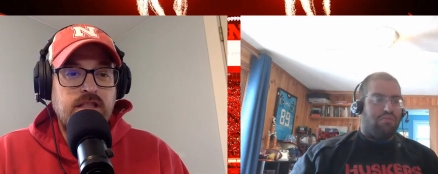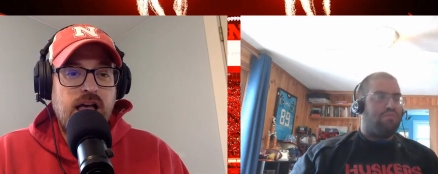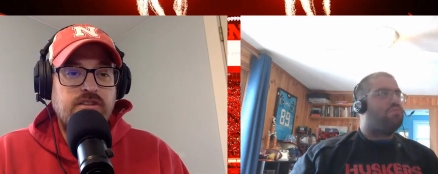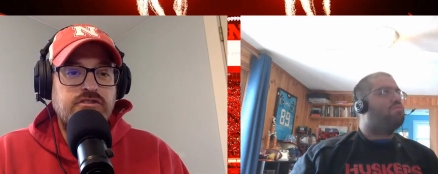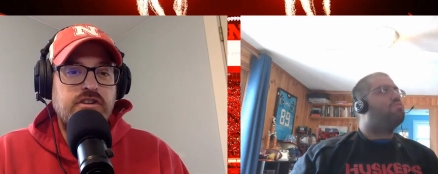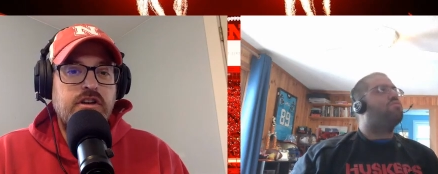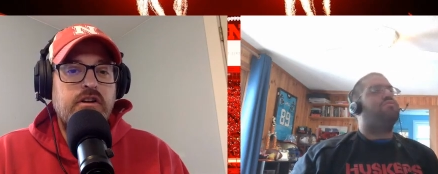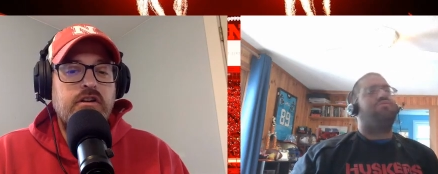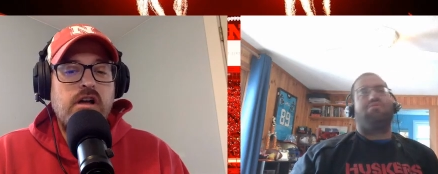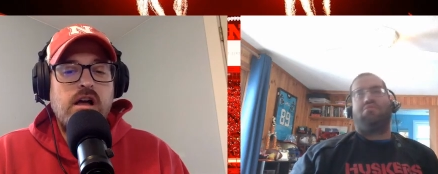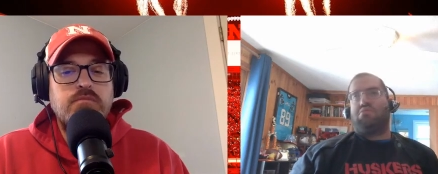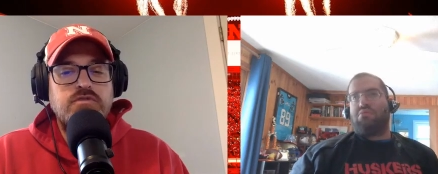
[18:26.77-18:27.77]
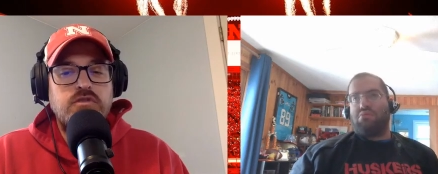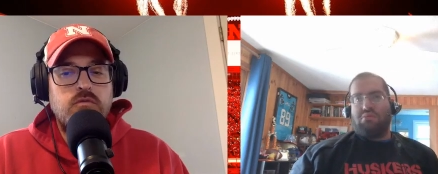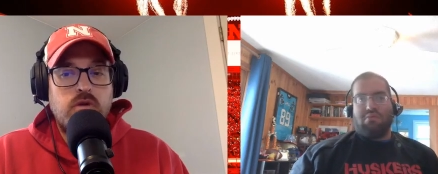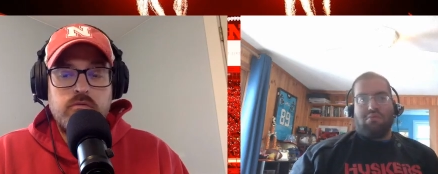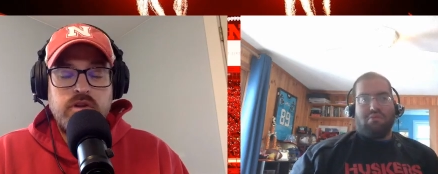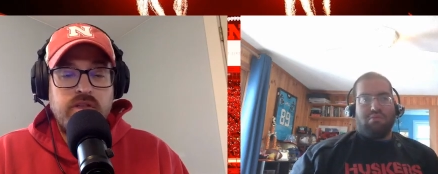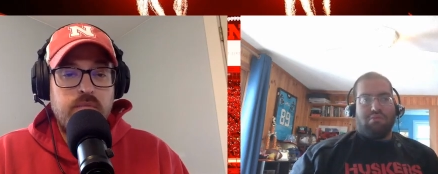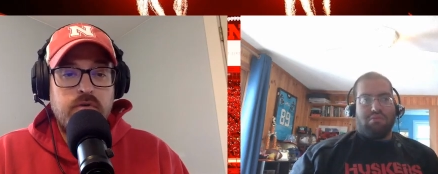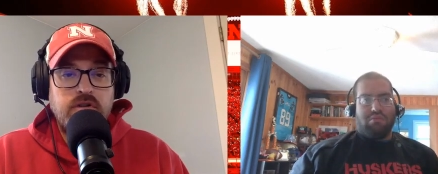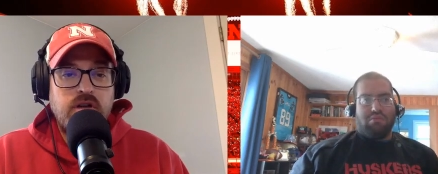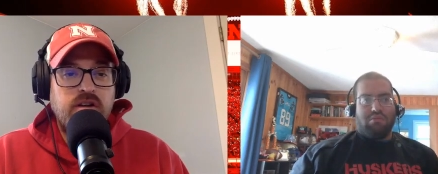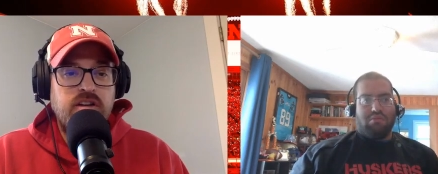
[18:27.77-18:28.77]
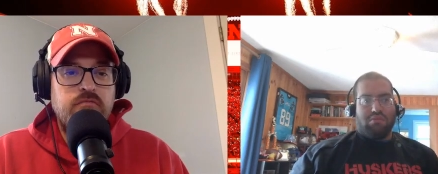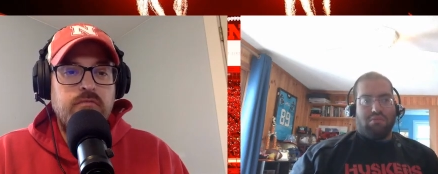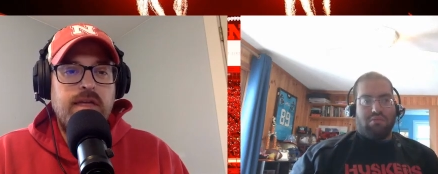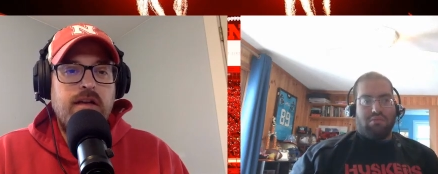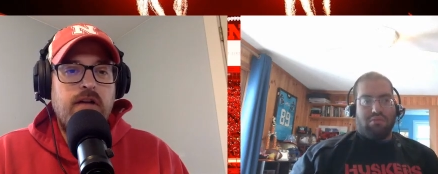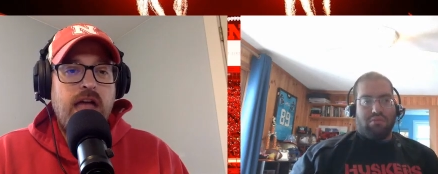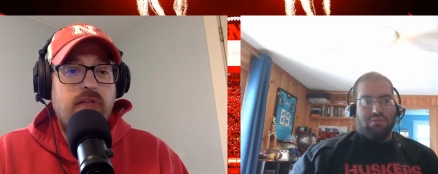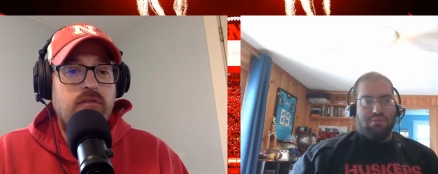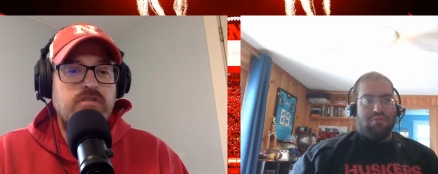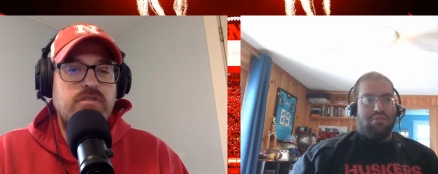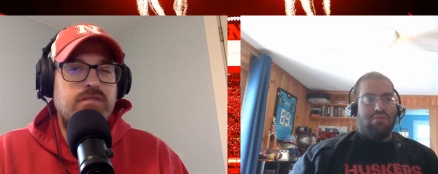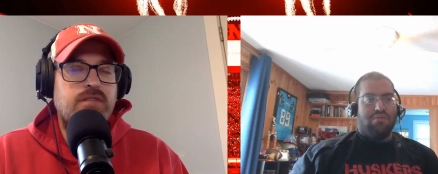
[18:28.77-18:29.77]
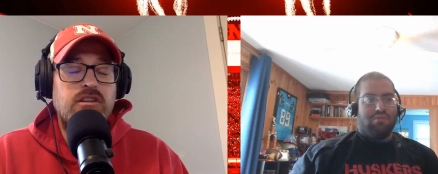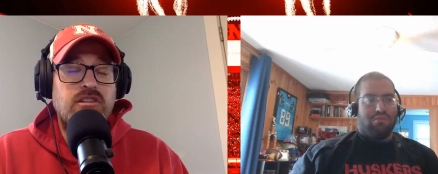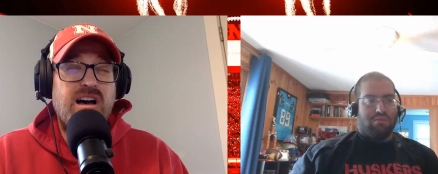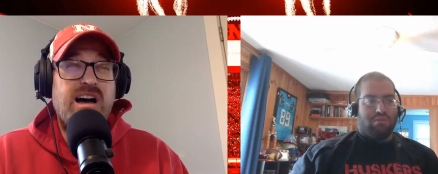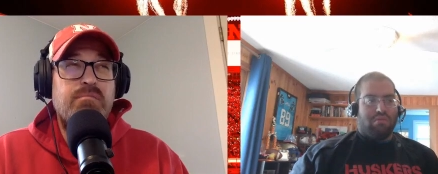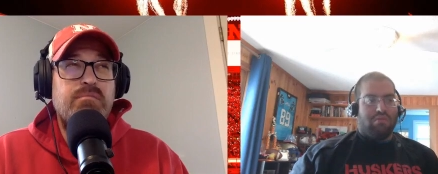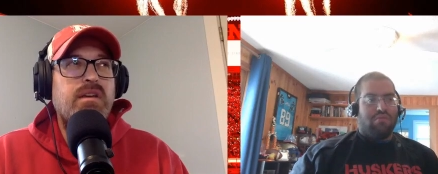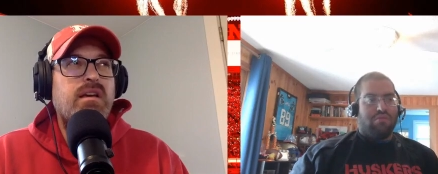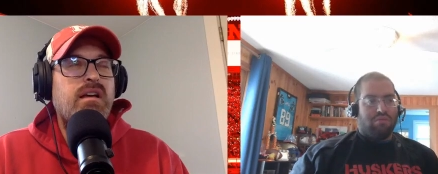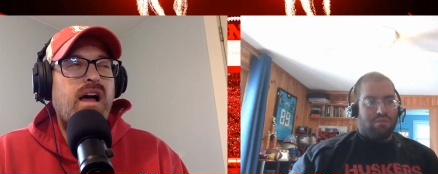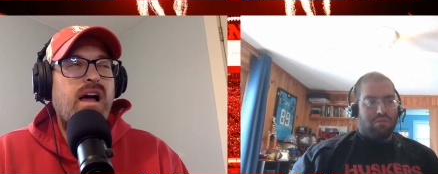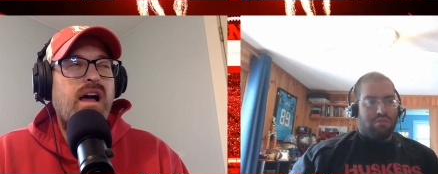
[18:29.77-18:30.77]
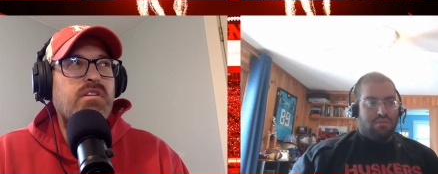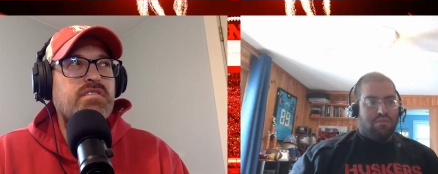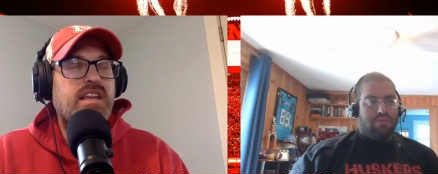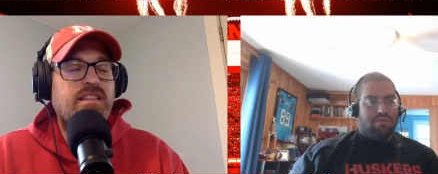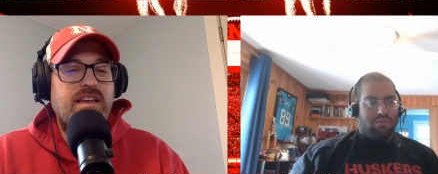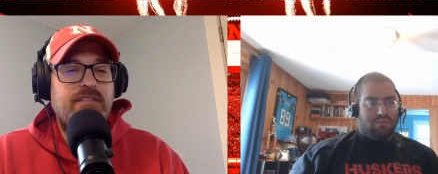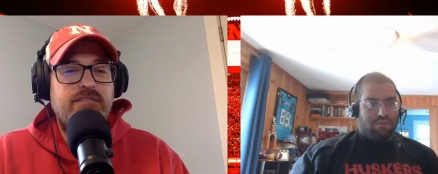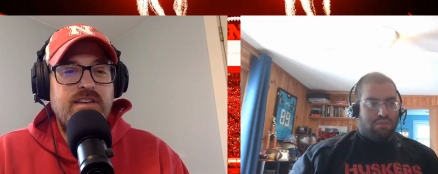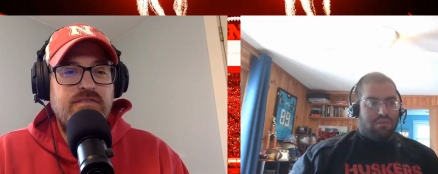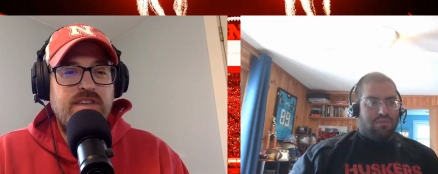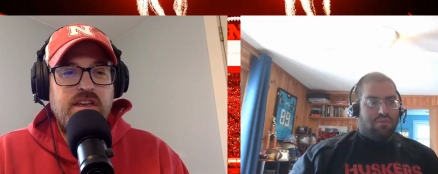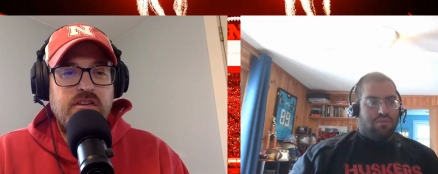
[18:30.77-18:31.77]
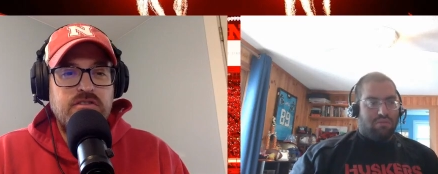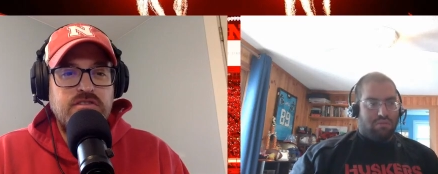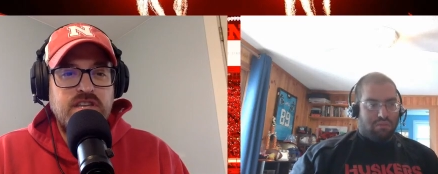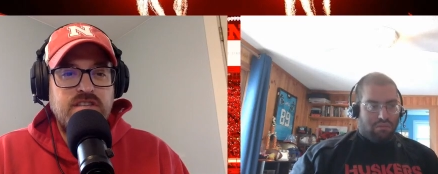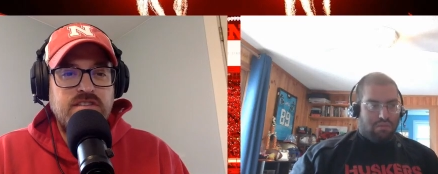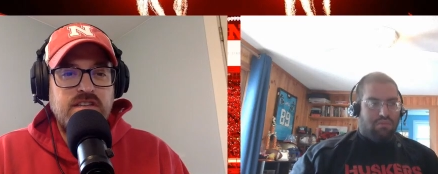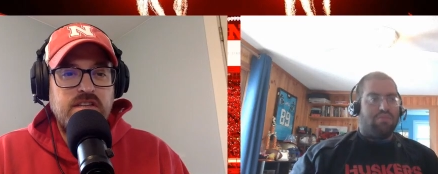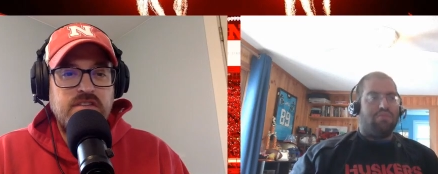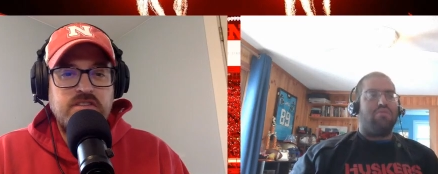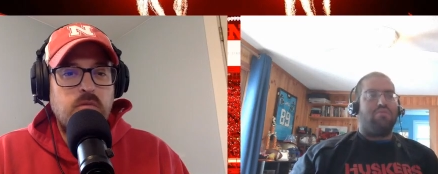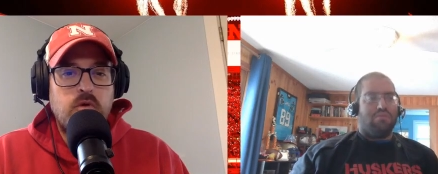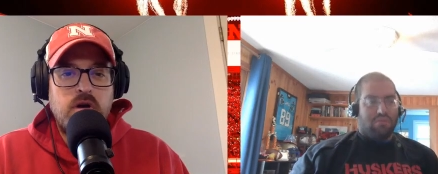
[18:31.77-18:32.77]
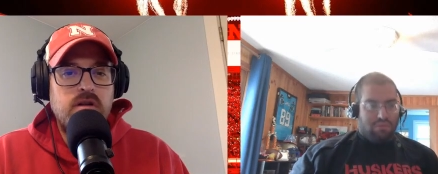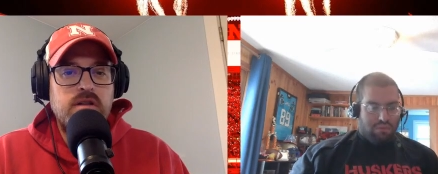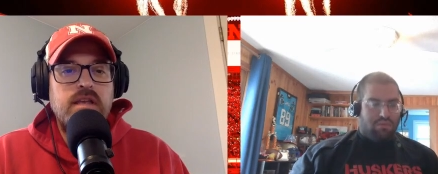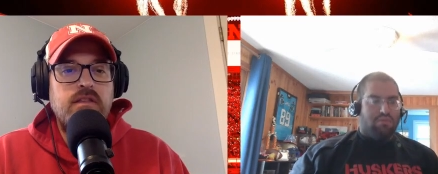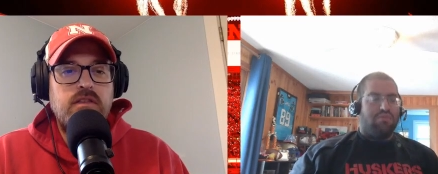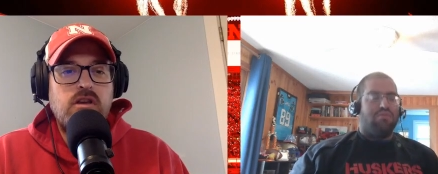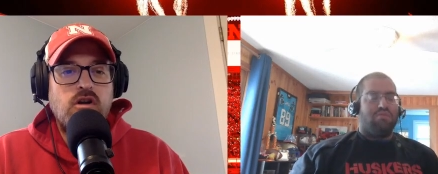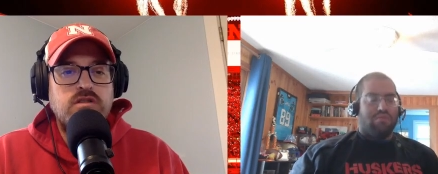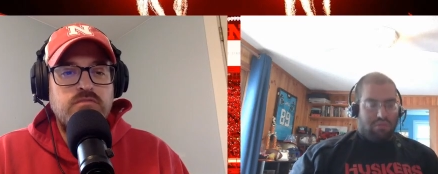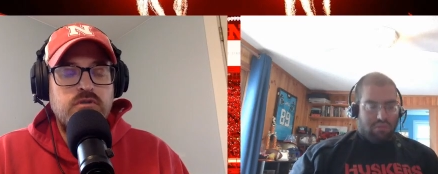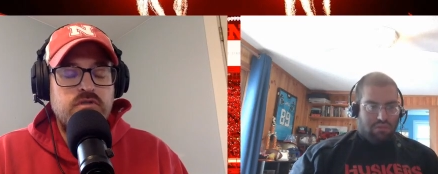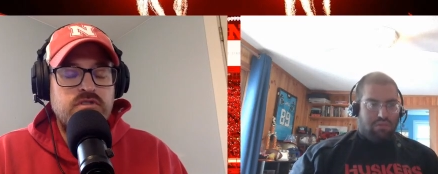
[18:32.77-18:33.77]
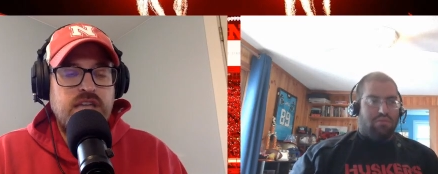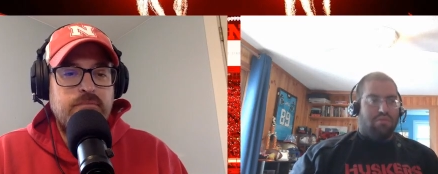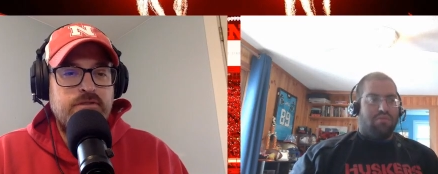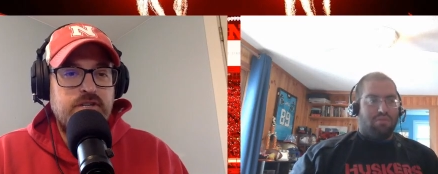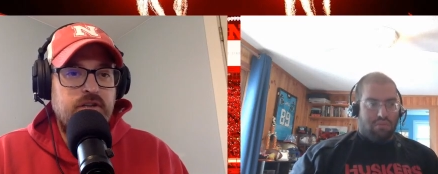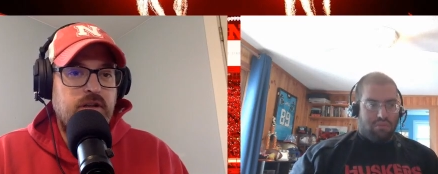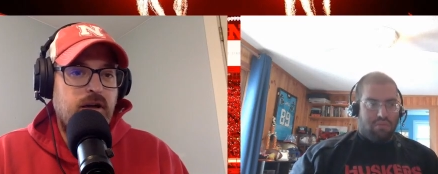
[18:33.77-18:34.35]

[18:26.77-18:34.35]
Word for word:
Speaker 1: last year. Um, so a really productive player, averaged a lot. I want to say like 15 or 16, somewhere in the yards per reception.